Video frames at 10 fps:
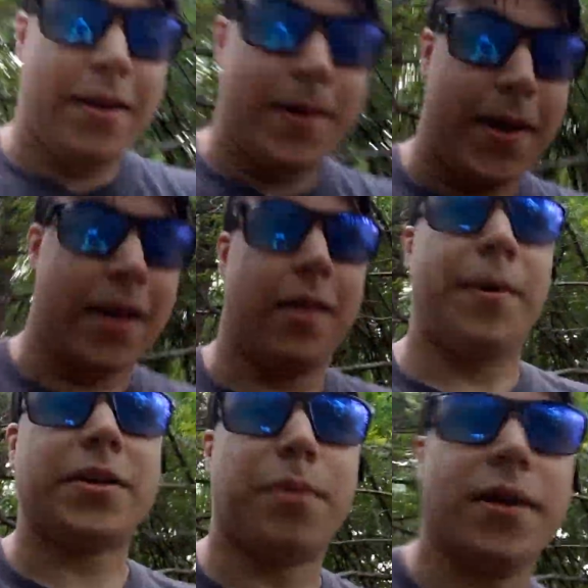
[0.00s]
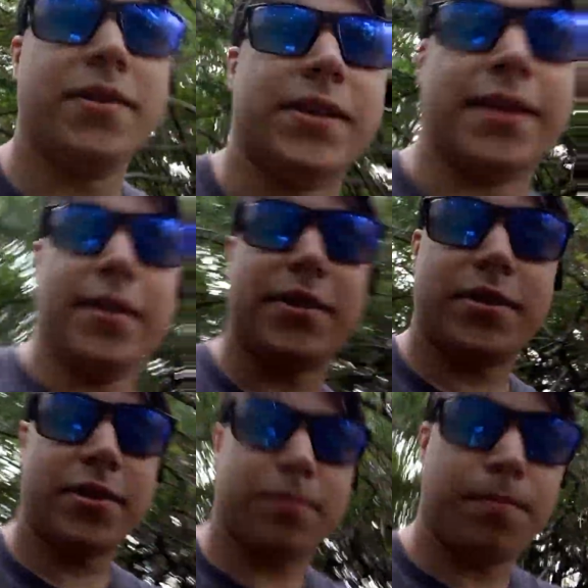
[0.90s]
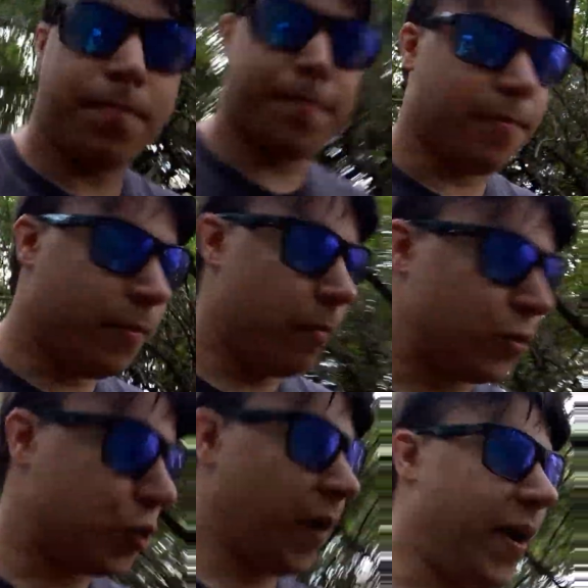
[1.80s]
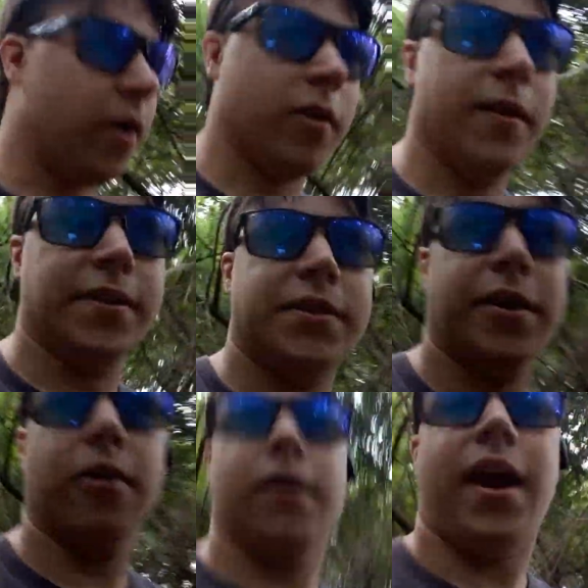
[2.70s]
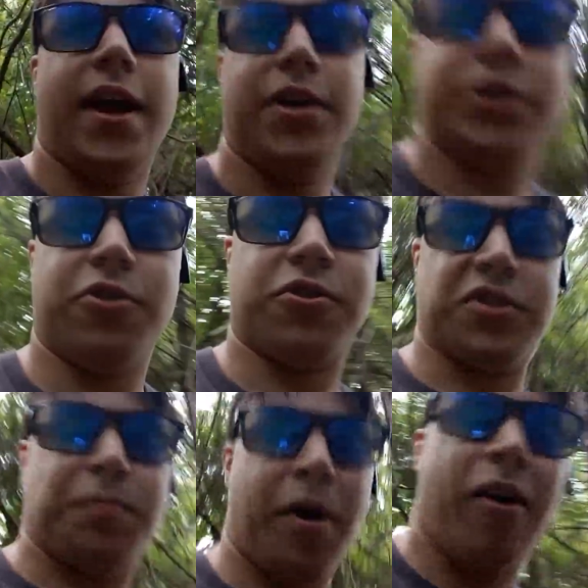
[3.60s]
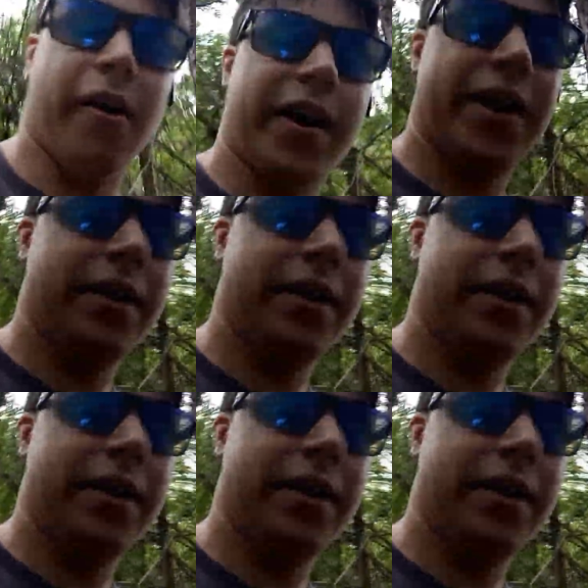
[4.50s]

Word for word: And the best part is that this trail is near a children's park,